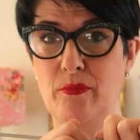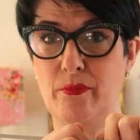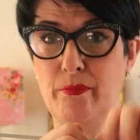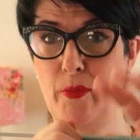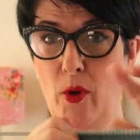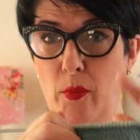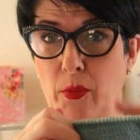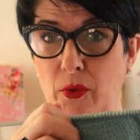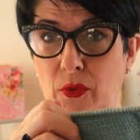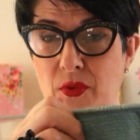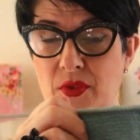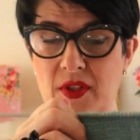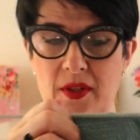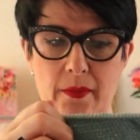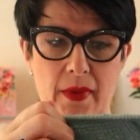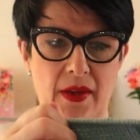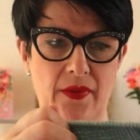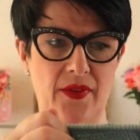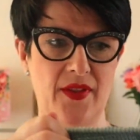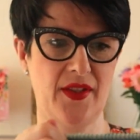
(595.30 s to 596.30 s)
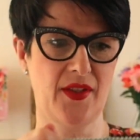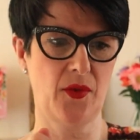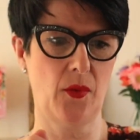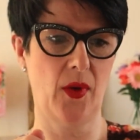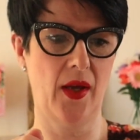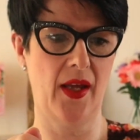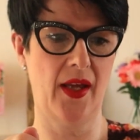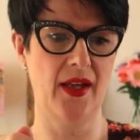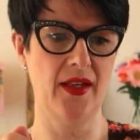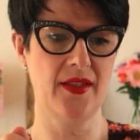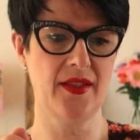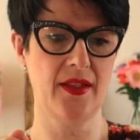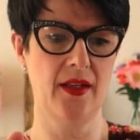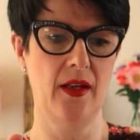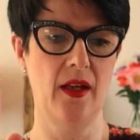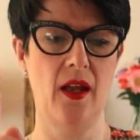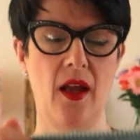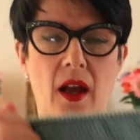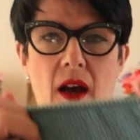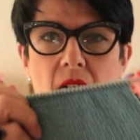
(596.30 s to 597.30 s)
bobbles to make the squares,
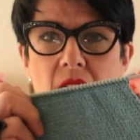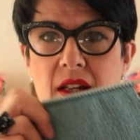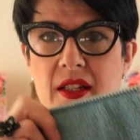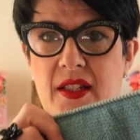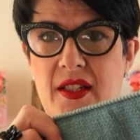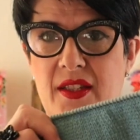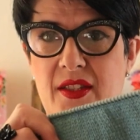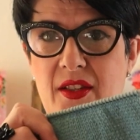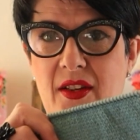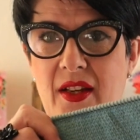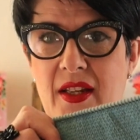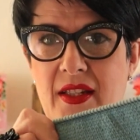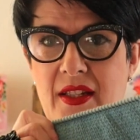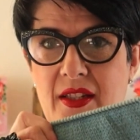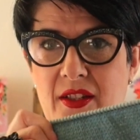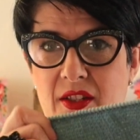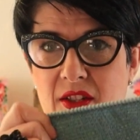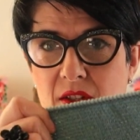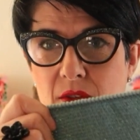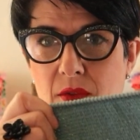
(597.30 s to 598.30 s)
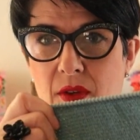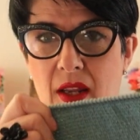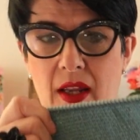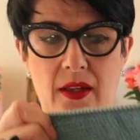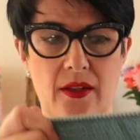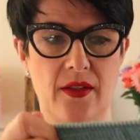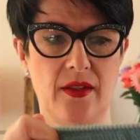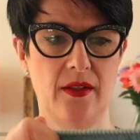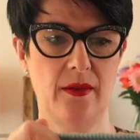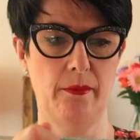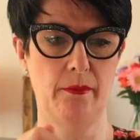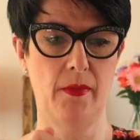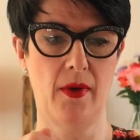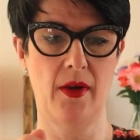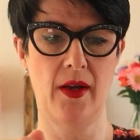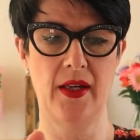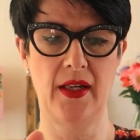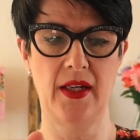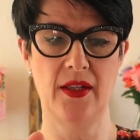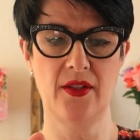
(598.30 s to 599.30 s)
I decided to knit
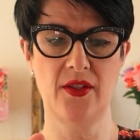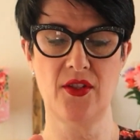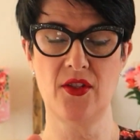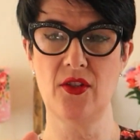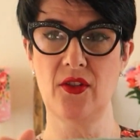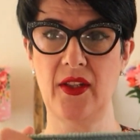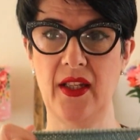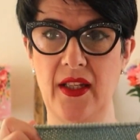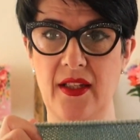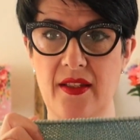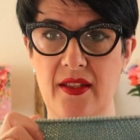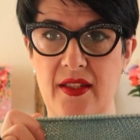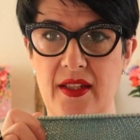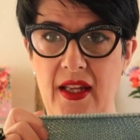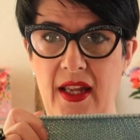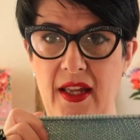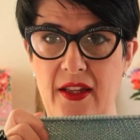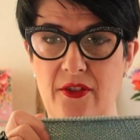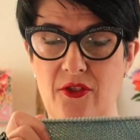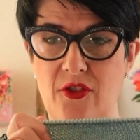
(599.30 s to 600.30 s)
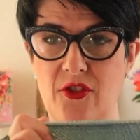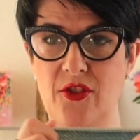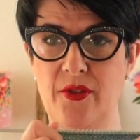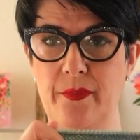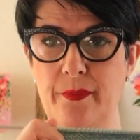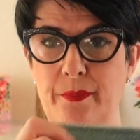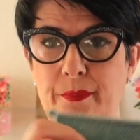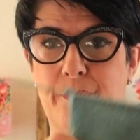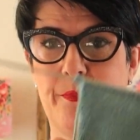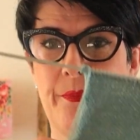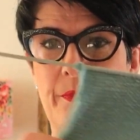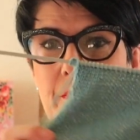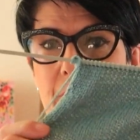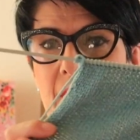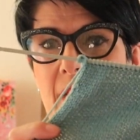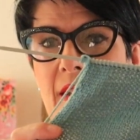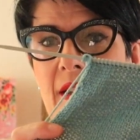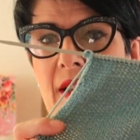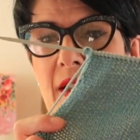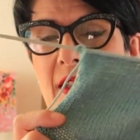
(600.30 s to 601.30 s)
mine in stocking stitch,
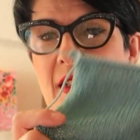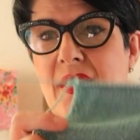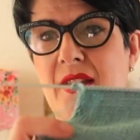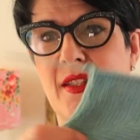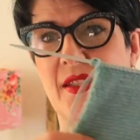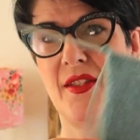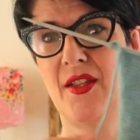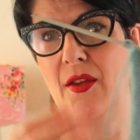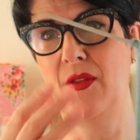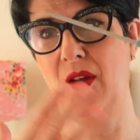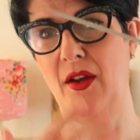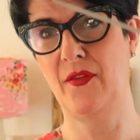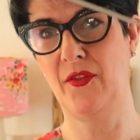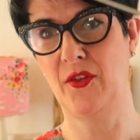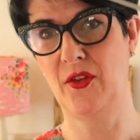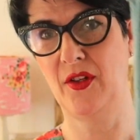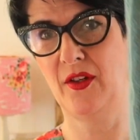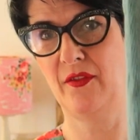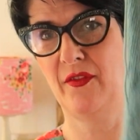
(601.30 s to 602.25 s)
so that I've got a